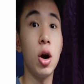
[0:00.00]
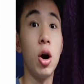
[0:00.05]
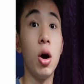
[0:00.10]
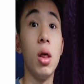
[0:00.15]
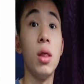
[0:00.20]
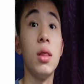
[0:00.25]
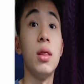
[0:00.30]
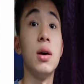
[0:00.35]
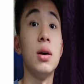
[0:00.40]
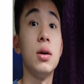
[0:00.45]

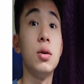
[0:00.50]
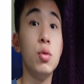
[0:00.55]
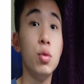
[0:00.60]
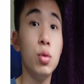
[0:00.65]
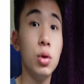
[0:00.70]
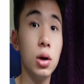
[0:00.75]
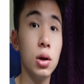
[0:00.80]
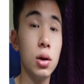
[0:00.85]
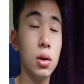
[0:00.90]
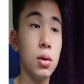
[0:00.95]
on the
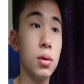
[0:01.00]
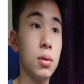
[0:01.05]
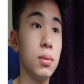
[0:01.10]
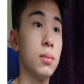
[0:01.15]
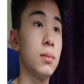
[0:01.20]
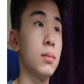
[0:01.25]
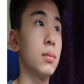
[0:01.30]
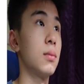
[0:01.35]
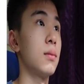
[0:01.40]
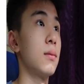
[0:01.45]
Google.
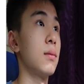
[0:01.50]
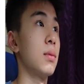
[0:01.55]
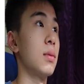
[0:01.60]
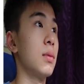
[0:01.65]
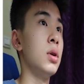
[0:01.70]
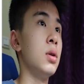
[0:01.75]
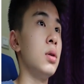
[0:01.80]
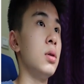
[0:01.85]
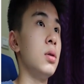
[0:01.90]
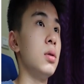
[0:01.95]

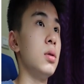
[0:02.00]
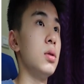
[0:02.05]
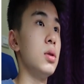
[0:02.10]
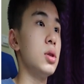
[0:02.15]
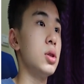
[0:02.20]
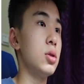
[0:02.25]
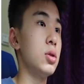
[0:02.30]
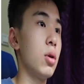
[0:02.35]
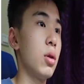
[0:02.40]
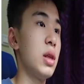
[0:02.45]

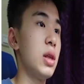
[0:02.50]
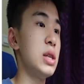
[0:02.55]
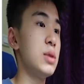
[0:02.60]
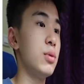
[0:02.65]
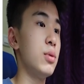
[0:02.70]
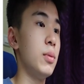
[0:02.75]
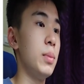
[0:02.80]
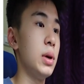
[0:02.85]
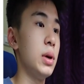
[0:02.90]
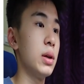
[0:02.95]
So this
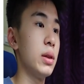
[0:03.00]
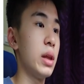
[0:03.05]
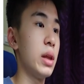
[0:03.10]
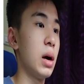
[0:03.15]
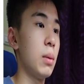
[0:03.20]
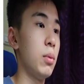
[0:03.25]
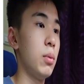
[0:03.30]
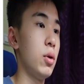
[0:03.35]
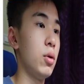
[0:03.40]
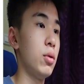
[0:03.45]
will be
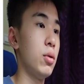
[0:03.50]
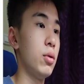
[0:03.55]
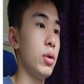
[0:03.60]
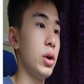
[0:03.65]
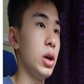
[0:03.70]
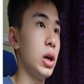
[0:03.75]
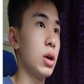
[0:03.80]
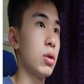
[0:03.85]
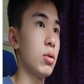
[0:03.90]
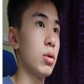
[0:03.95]
W
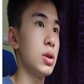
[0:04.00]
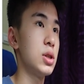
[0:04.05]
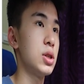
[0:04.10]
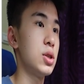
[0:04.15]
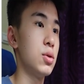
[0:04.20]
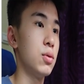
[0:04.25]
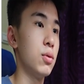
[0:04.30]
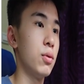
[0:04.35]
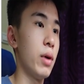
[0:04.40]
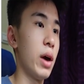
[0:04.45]
equals
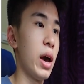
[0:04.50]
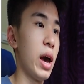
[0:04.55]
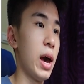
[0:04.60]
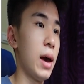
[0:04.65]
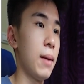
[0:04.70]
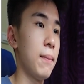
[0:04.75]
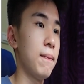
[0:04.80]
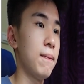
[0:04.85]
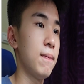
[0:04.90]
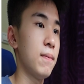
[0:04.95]
to
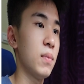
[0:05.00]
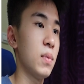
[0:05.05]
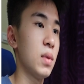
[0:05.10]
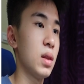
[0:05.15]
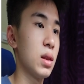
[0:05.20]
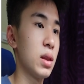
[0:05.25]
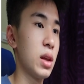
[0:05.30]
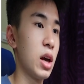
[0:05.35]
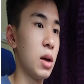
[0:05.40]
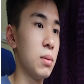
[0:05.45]
m
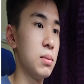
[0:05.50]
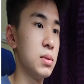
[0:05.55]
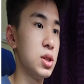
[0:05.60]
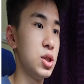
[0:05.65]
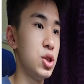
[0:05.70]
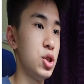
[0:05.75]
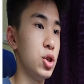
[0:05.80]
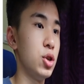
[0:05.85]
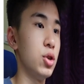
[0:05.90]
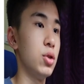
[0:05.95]
times
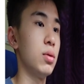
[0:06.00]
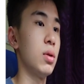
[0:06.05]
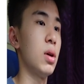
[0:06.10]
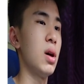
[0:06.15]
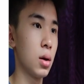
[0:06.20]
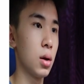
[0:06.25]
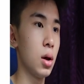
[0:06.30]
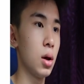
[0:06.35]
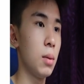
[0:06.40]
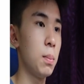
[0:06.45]
g,
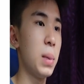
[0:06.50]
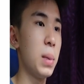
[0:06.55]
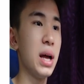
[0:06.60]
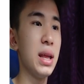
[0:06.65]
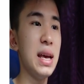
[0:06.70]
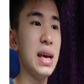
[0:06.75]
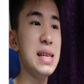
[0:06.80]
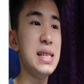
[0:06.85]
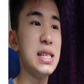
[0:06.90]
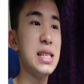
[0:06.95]

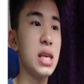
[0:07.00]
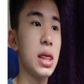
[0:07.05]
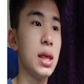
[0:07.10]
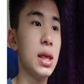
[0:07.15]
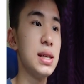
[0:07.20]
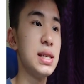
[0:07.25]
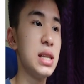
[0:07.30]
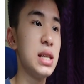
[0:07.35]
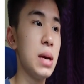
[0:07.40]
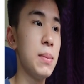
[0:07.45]
but it is the
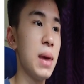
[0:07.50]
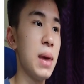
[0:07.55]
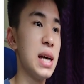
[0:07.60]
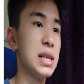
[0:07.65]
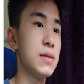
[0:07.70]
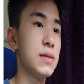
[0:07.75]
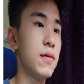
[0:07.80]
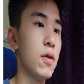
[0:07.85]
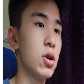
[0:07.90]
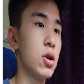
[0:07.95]
same
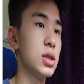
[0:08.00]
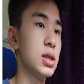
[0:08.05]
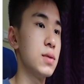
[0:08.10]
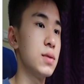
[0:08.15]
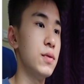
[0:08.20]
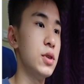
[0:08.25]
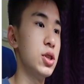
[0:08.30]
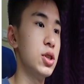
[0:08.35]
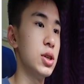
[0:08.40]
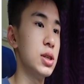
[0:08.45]
as force,
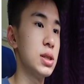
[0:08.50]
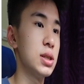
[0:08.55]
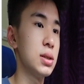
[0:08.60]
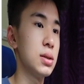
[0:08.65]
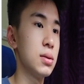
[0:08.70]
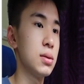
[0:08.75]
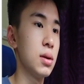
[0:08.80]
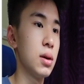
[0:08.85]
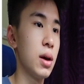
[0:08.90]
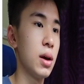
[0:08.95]
which is
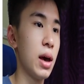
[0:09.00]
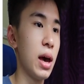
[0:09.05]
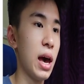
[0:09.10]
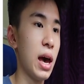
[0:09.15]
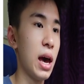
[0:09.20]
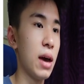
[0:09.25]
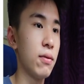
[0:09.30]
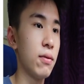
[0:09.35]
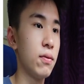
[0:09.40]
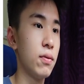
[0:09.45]

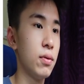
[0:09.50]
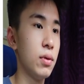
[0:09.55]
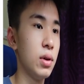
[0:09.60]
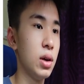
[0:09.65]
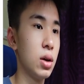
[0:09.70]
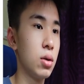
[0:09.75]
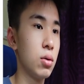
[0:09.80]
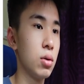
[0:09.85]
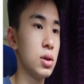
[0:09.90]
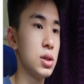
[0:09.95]
F
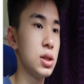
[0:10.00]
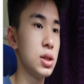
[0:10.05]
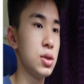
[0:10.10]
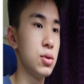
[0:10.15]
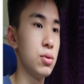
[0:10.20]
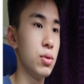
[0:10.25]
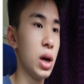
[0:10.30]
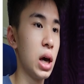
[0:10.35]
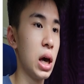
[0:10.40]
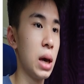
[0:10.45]
equals
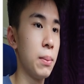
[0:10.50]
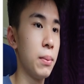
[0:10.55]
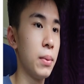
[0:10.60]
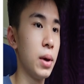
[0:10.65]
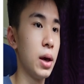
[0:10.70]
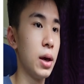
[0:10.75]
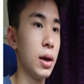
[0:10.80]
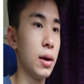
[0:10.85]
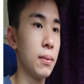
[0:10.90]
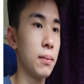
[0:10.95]
to
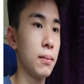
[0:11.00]
ma.